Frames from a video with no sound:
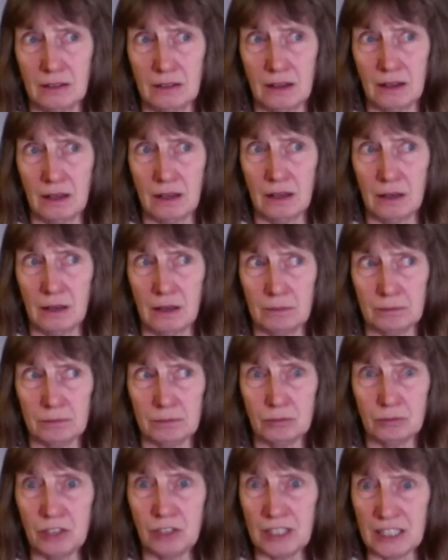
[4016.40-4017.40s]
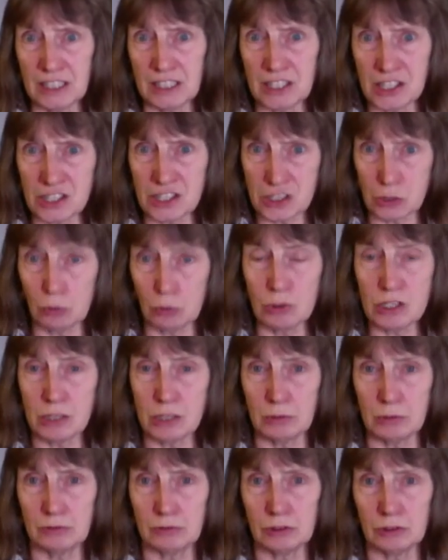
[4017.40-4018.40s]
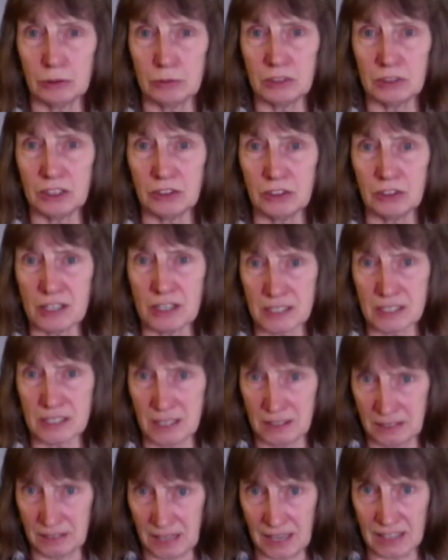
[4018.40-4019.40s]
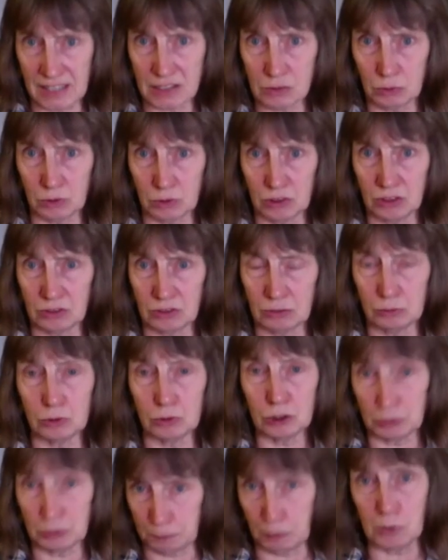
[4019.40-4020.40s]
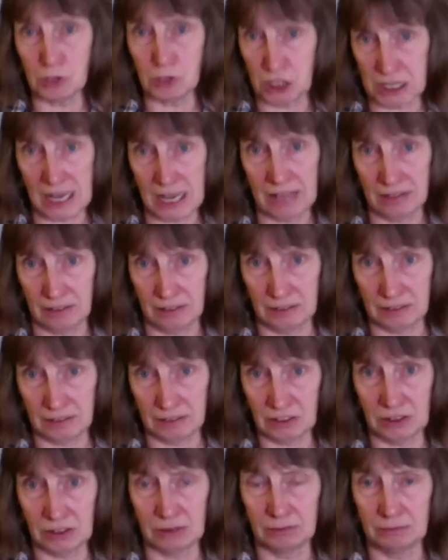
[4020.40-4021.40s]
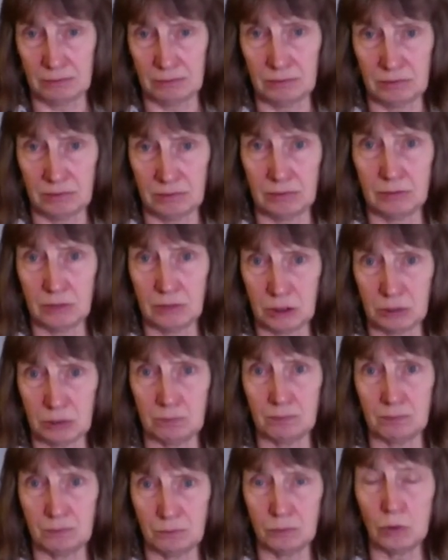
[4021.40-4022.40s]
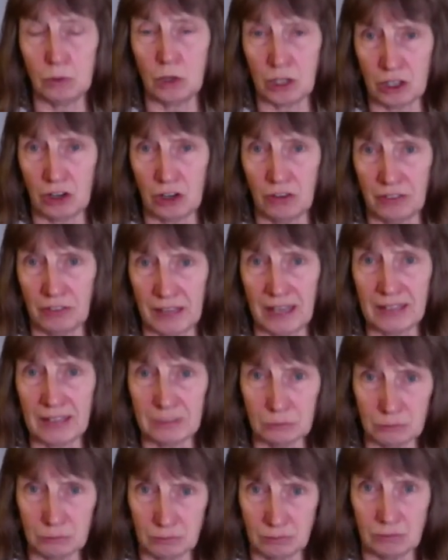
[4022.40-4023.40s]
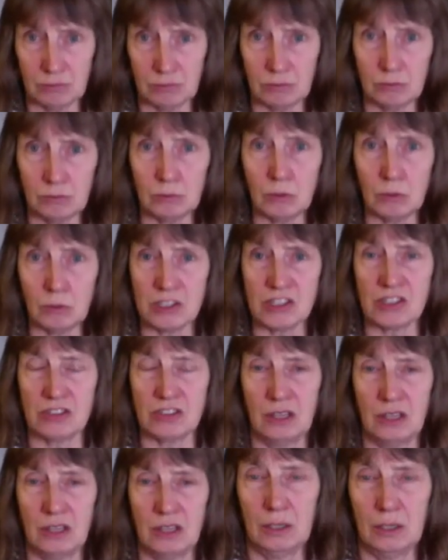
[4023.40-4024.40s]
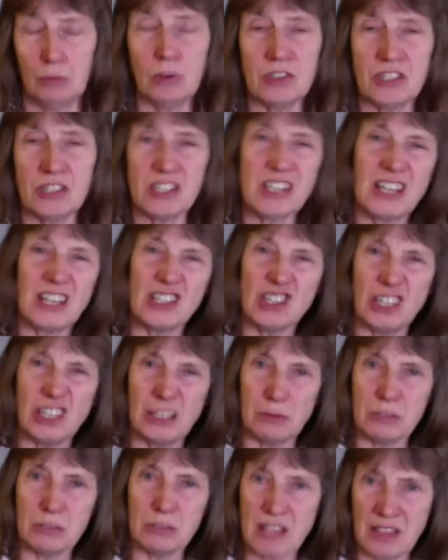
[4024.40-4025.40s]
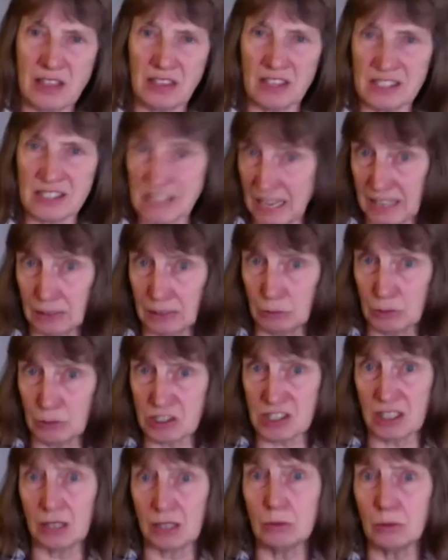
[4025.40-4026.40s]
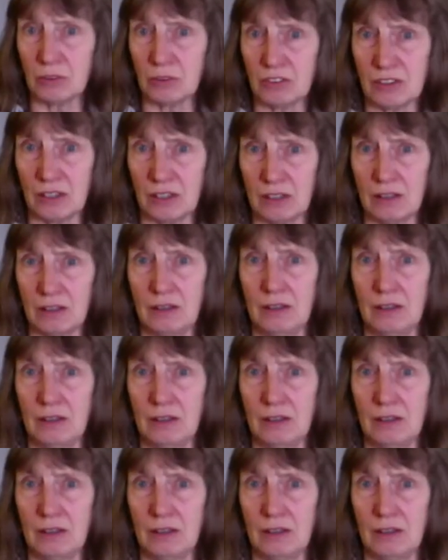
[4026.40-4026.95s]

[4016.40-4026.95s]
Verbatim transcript: um, really a consortium of groups interested in the X was was put together to to work on that. Once once essentially it was said that Sanger would sequence it.